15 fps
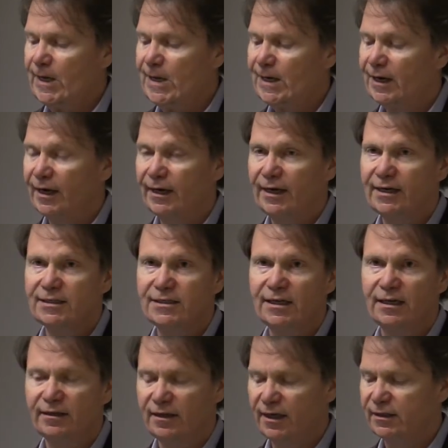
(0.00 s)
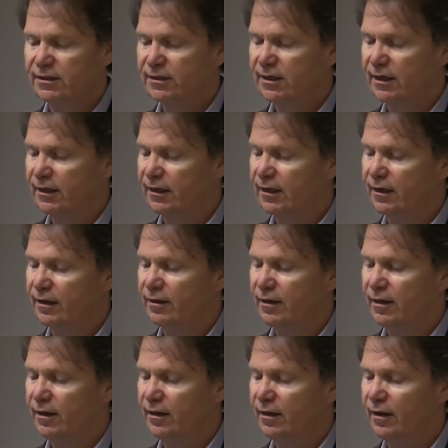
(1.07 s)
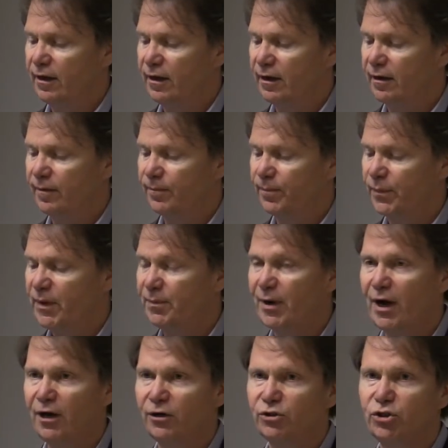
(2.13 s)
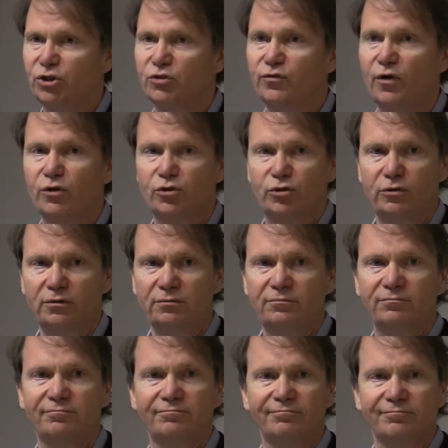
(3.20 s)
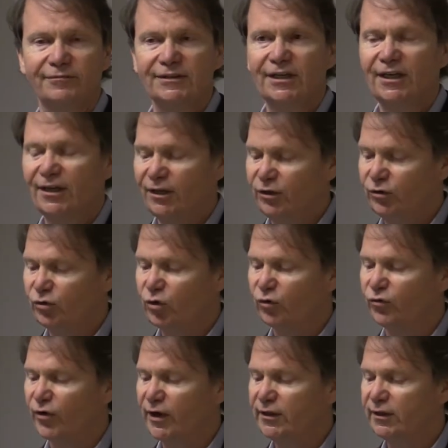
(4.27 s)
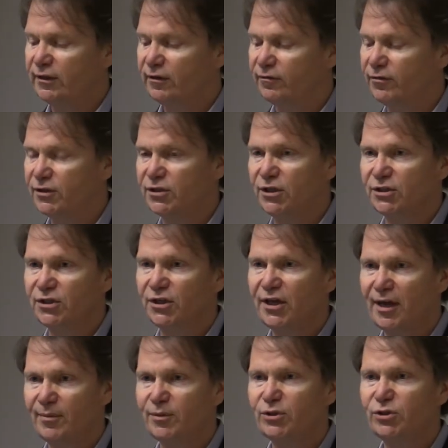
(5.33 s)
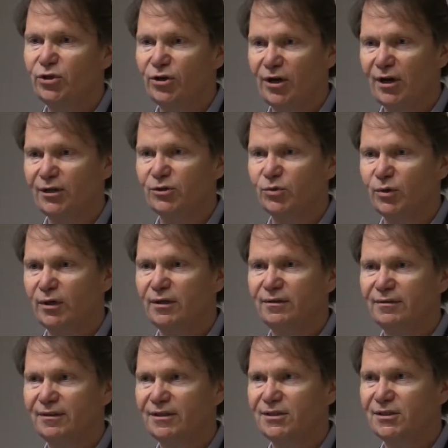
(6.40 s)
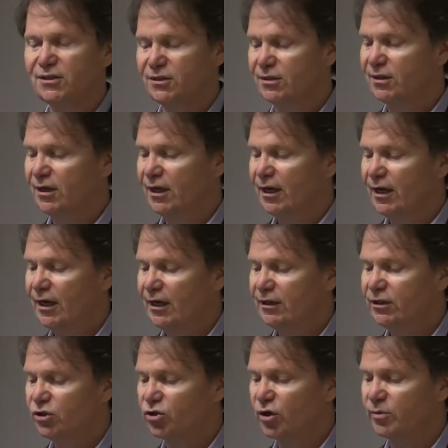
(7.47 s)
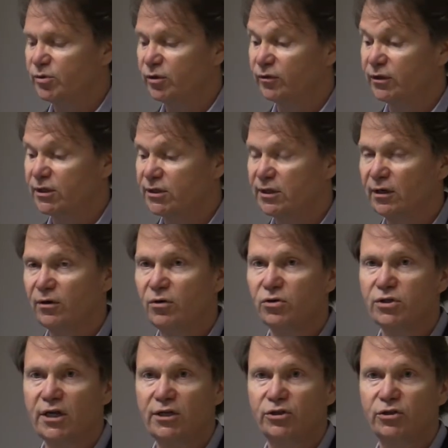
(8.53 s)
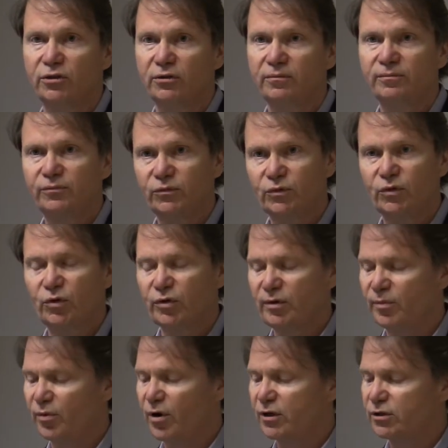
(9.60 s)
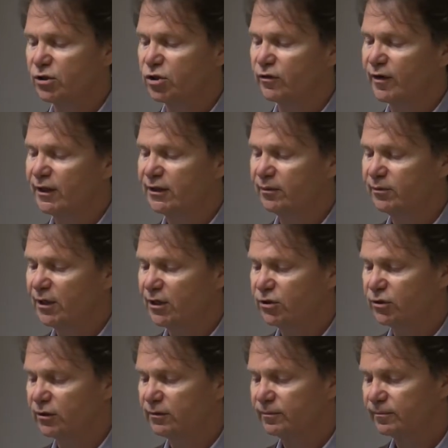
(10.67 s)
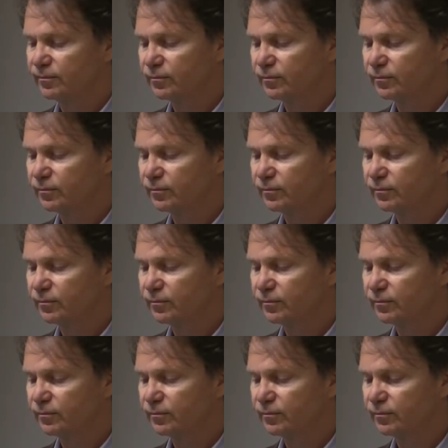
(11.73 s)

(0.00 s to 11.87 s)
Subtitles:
And like I said, that's kind of the biologist's function. Don't find it in physics and chemistry and elsewhere. This is description of distal causation, or the process of adaptation.